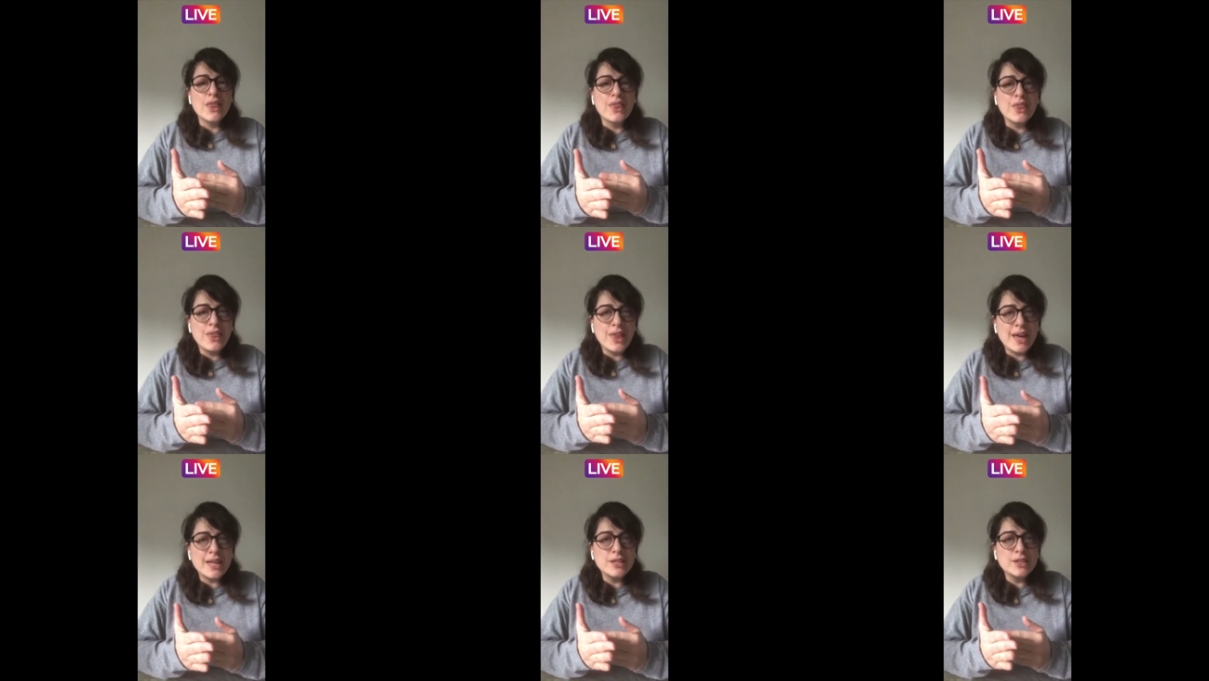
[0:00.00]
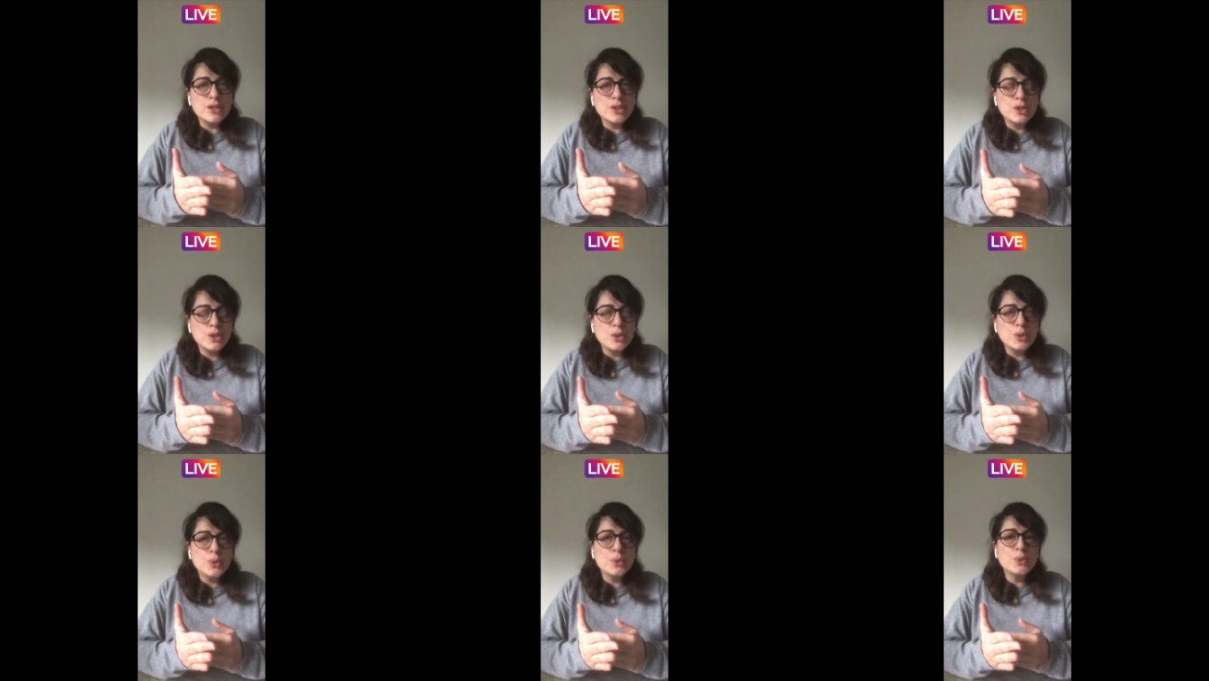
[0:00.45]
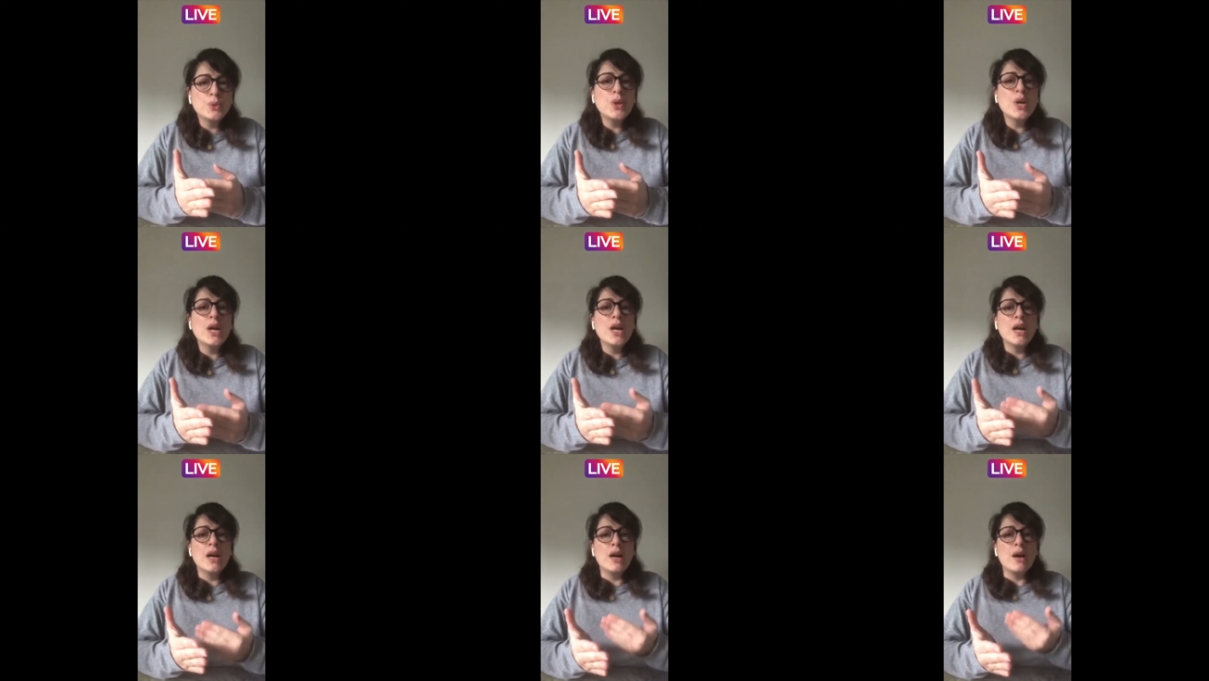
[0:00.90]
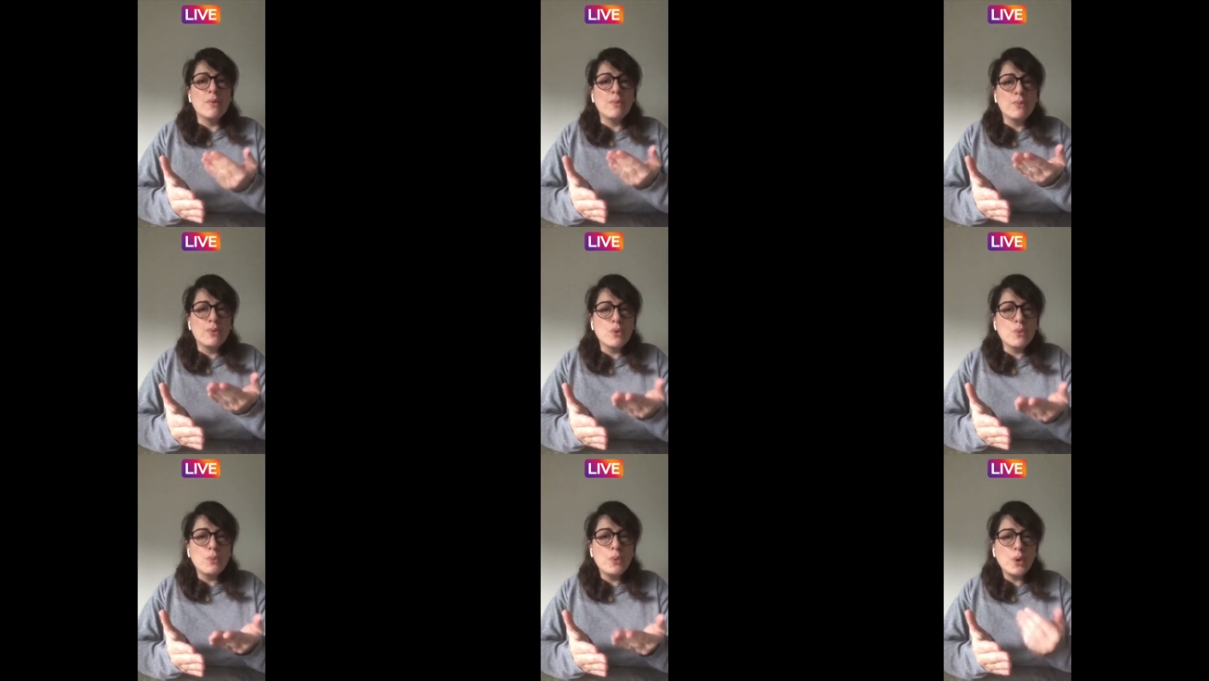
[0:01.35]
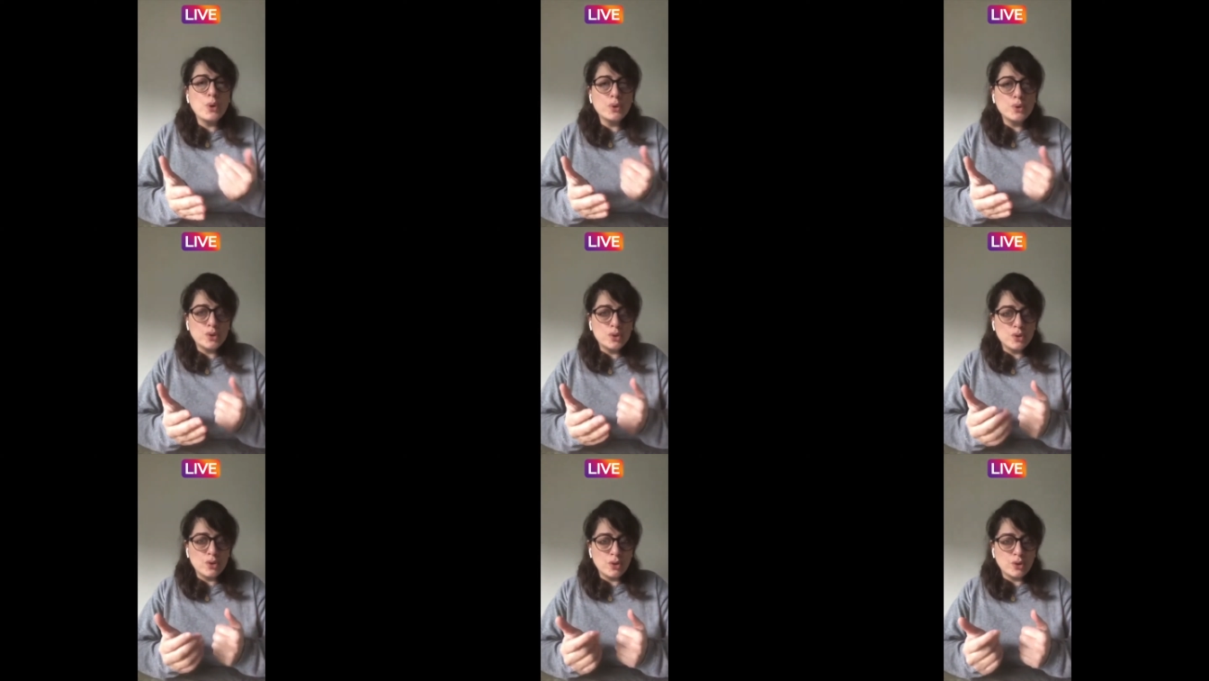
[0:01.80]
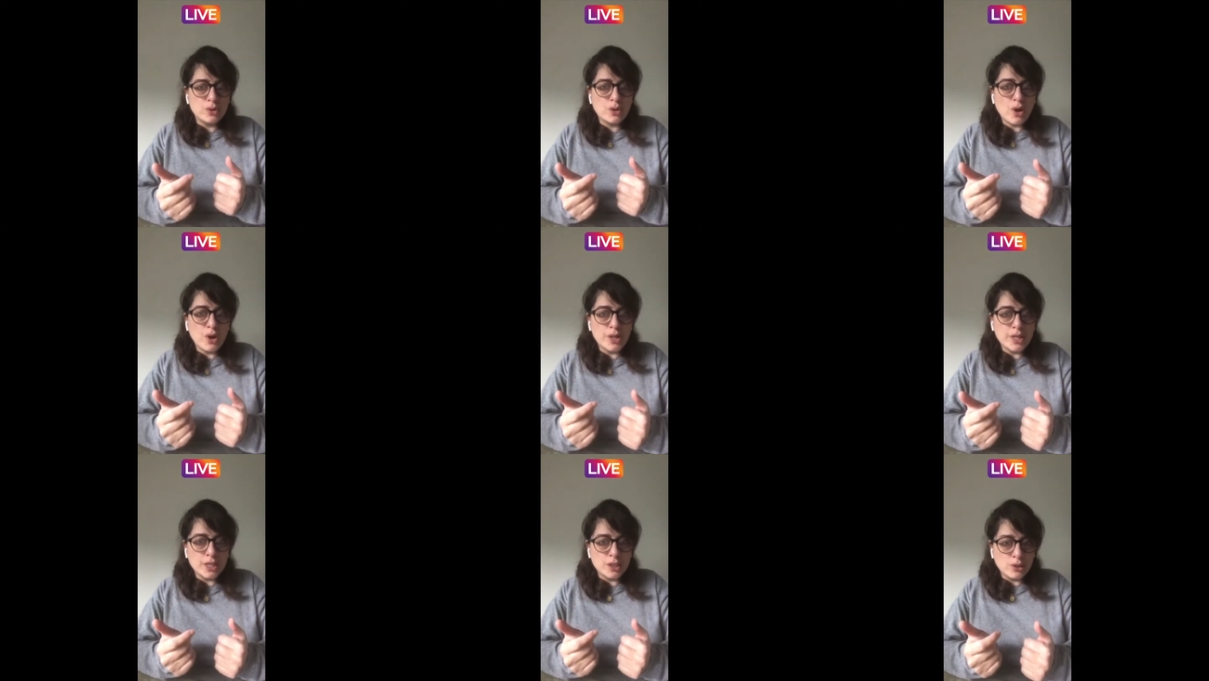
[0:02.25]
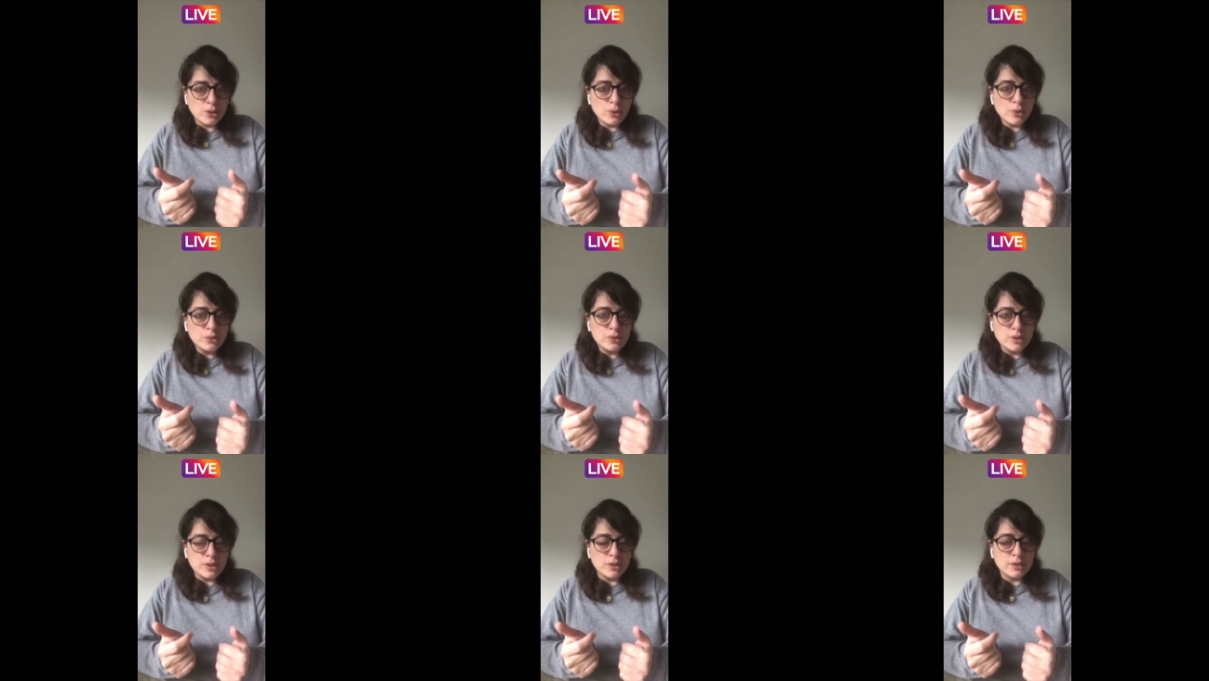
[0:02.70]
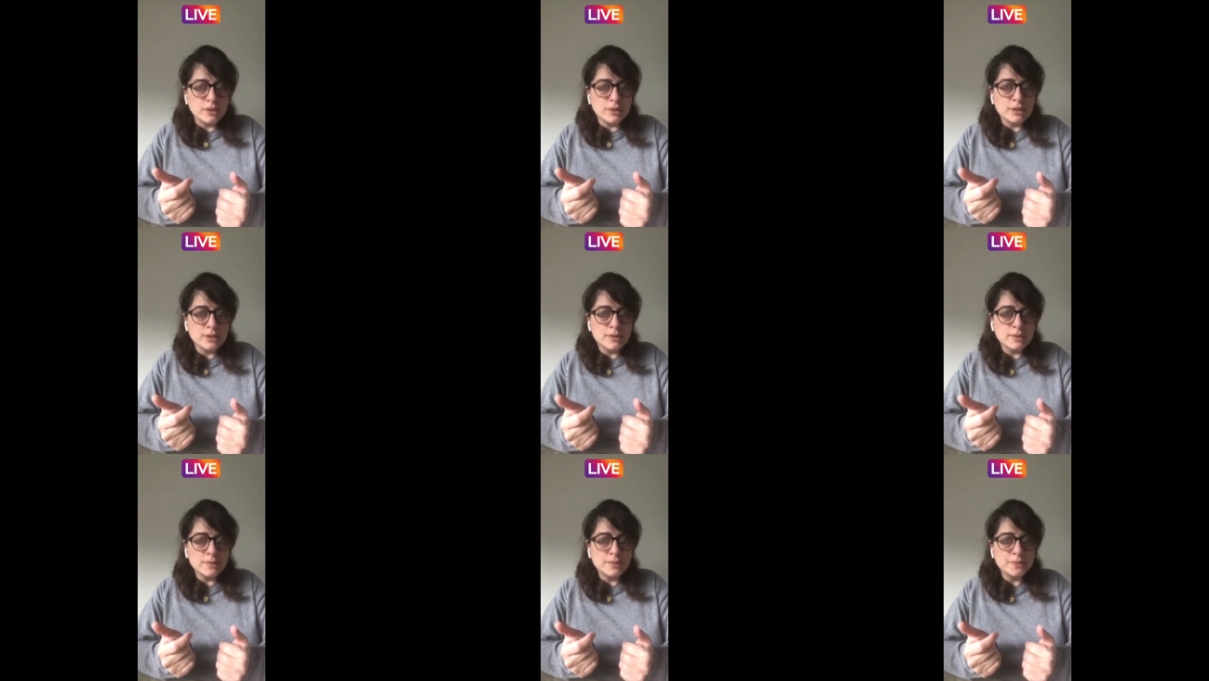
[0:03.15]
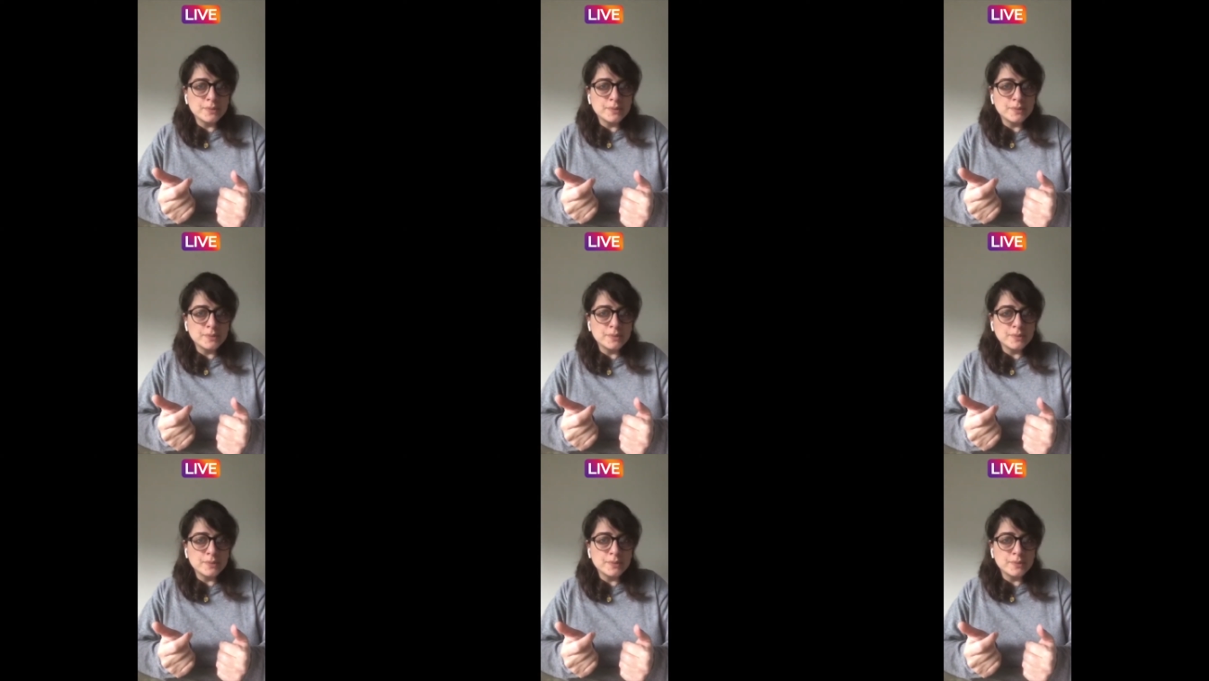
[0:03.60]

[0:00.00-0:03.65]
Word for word: that you uh, propose to your target audience.